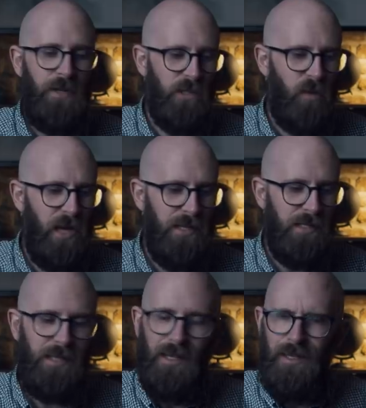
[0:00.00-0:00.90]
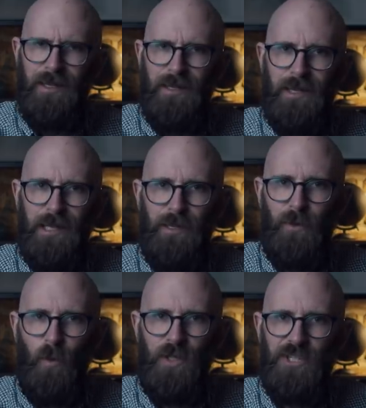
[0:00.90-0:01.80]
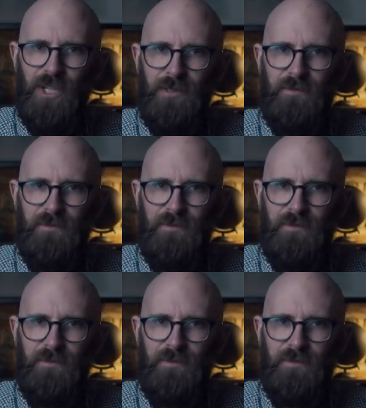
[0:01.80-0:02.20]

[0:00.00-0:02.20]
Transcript: And as always, thank you for watching.